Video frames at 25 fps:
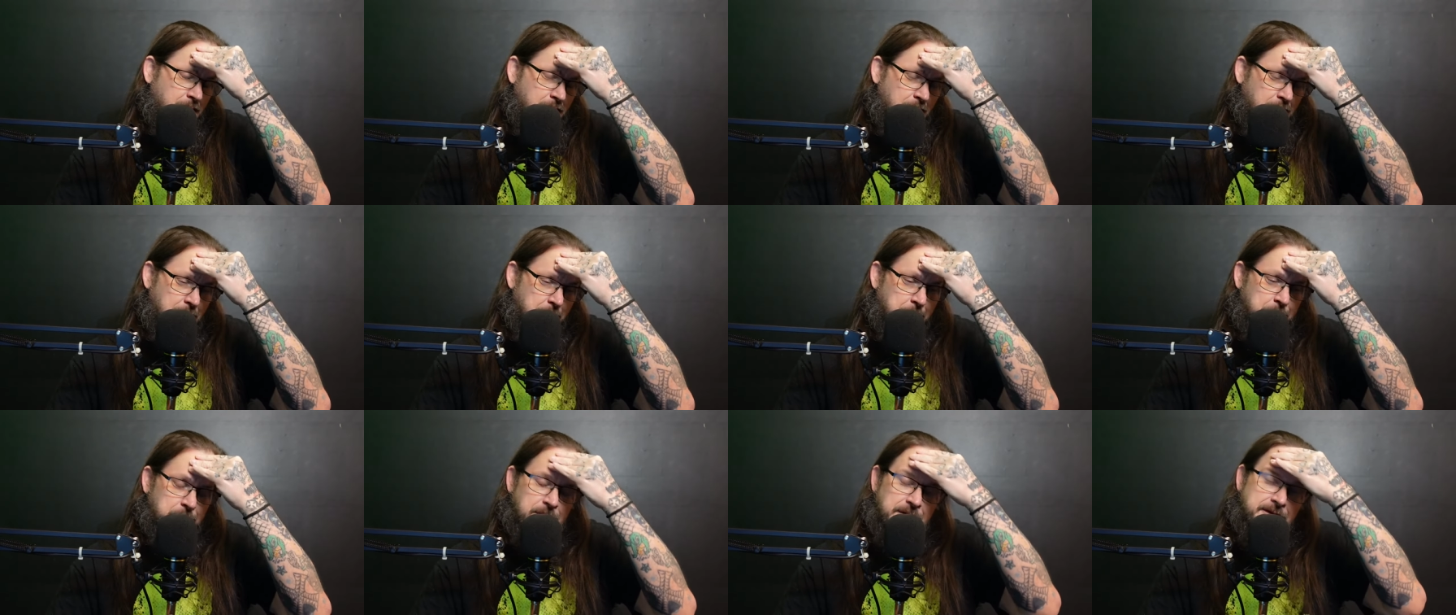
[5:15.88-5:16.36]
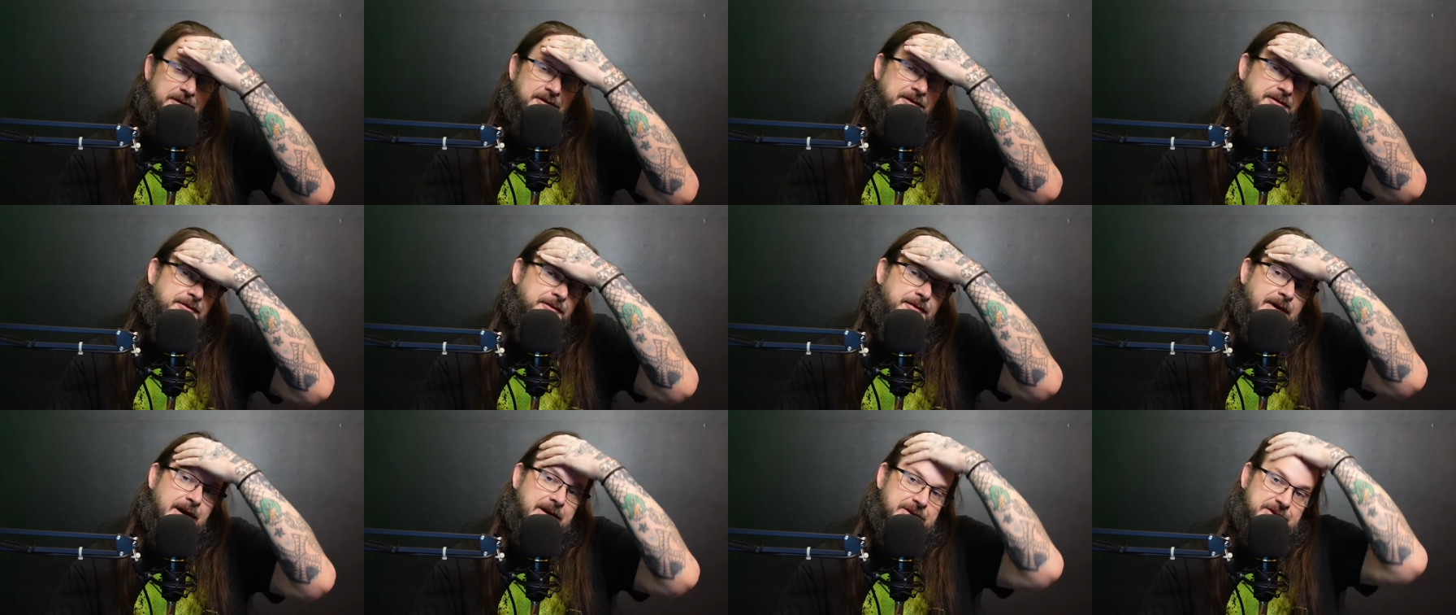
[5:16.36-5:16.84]

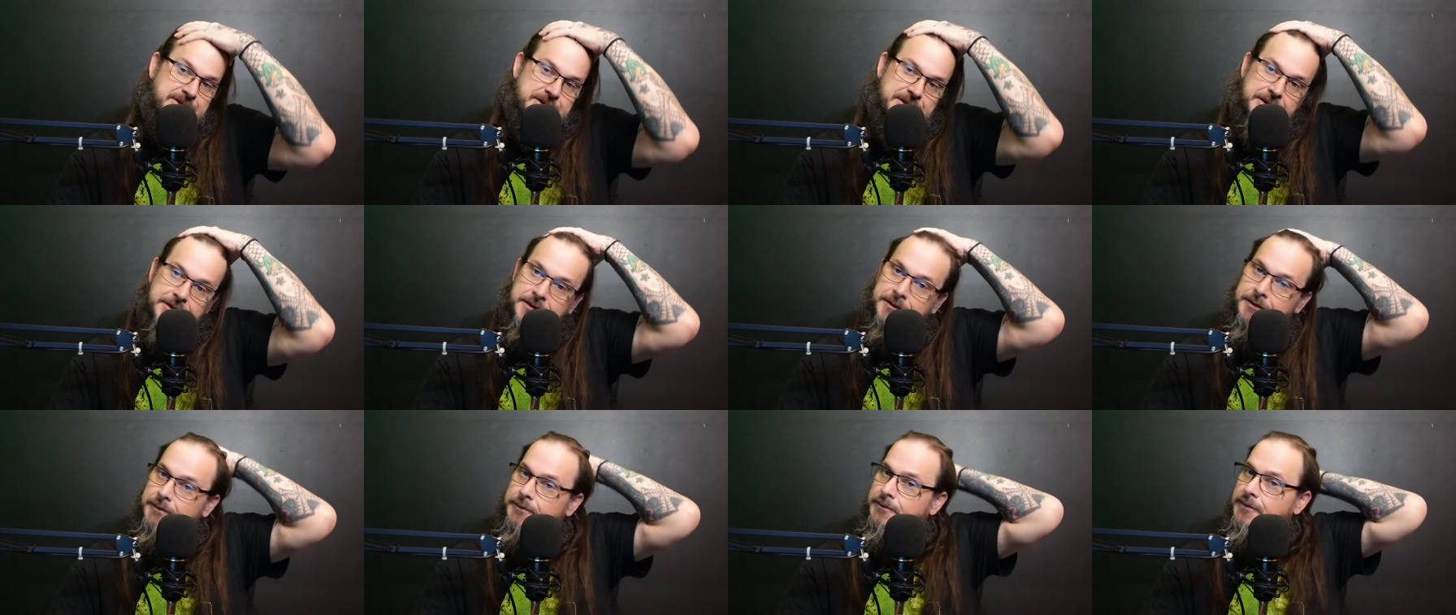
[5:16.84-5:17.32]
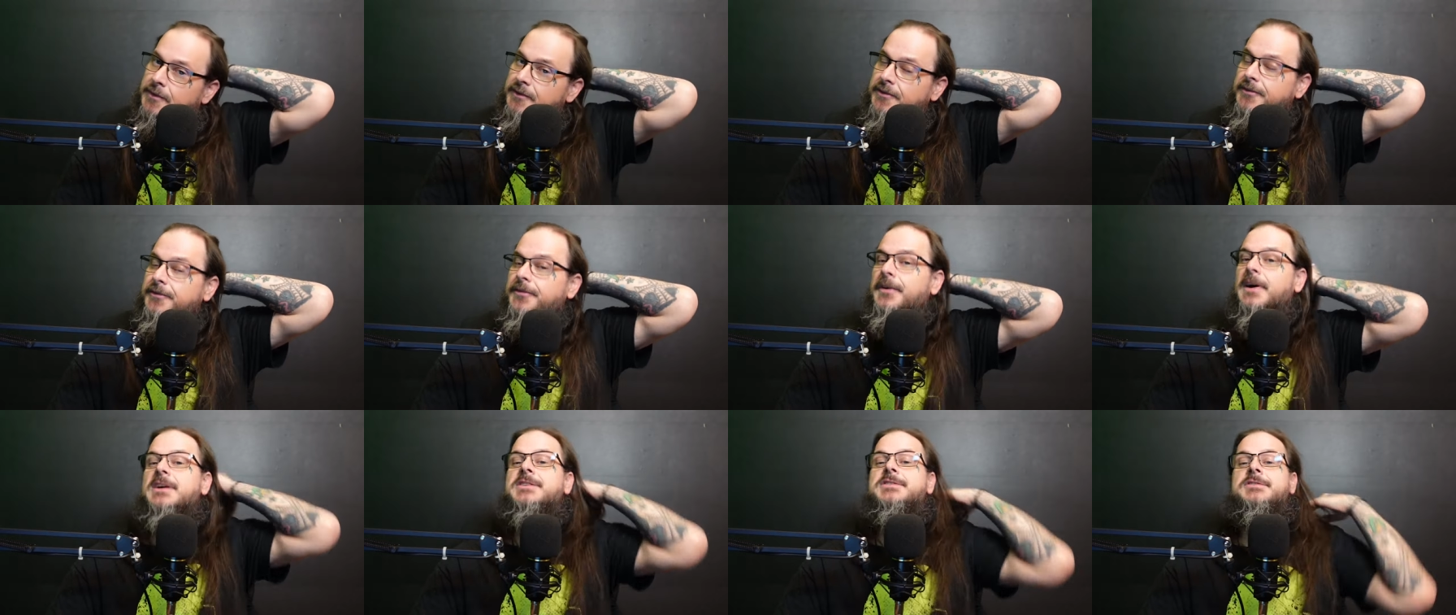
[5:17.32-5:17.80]

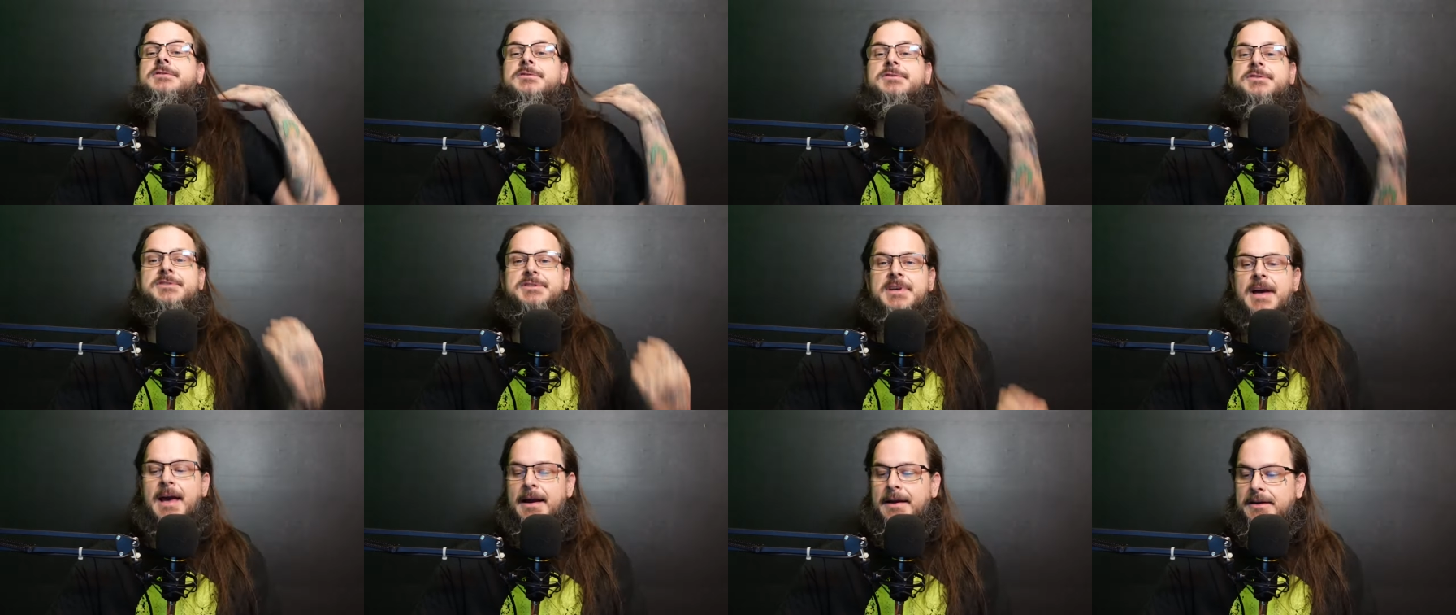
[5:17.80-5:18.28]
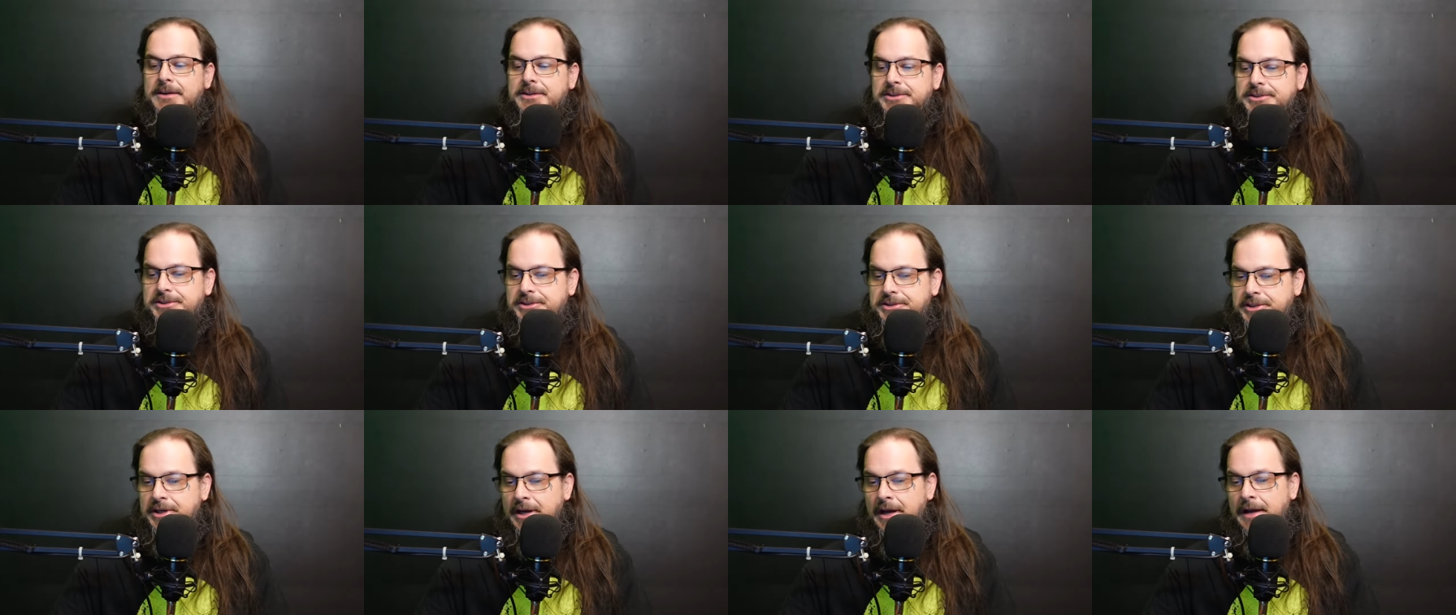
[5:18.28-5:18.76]
Professional sack of
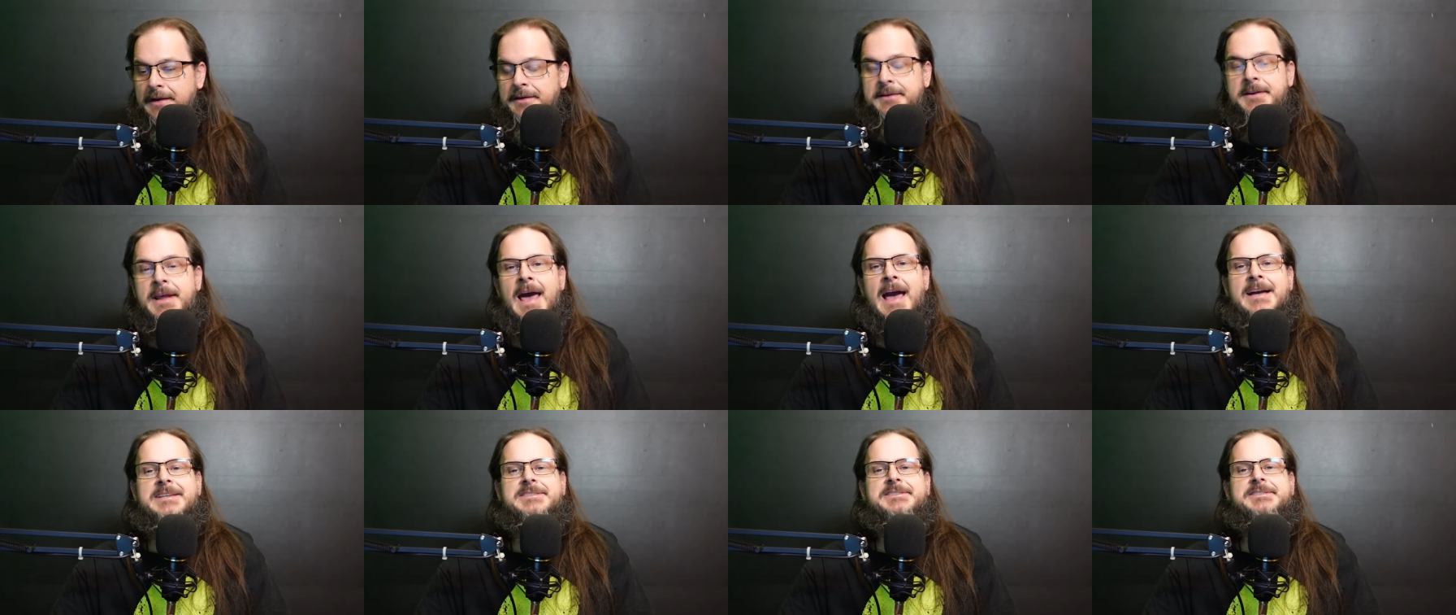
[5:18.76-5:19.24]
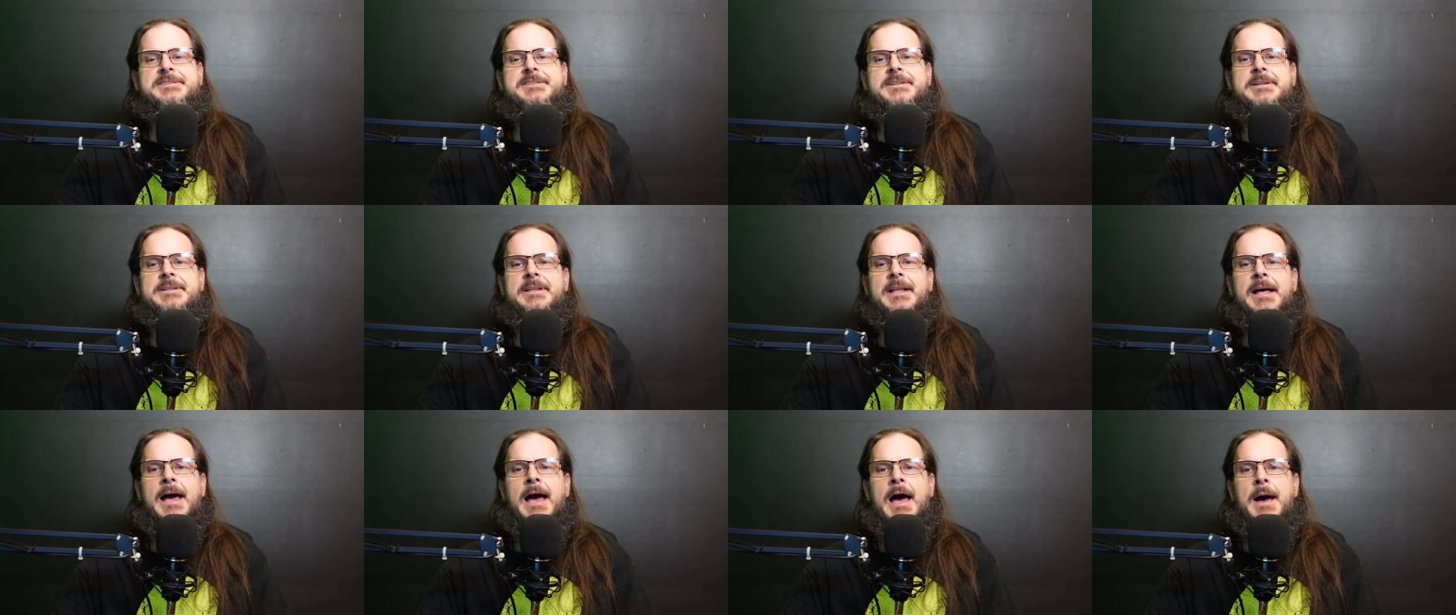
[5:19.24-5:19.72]
shit. Next
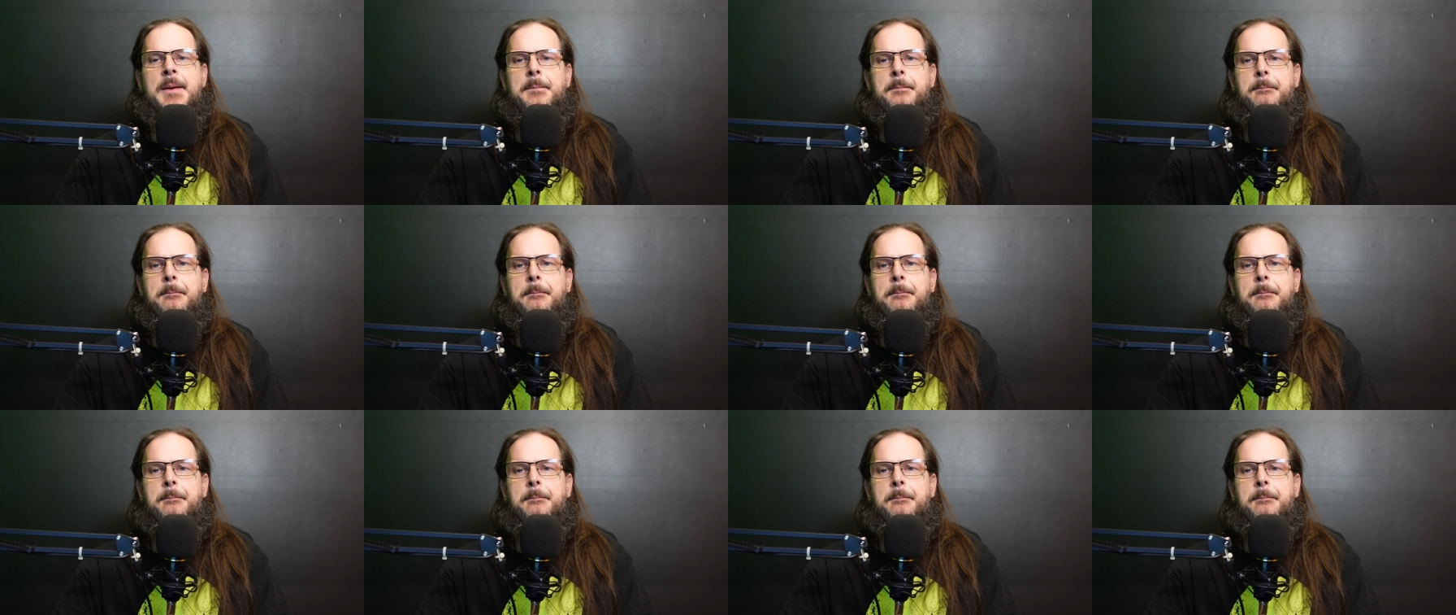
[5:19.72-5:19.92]
clip.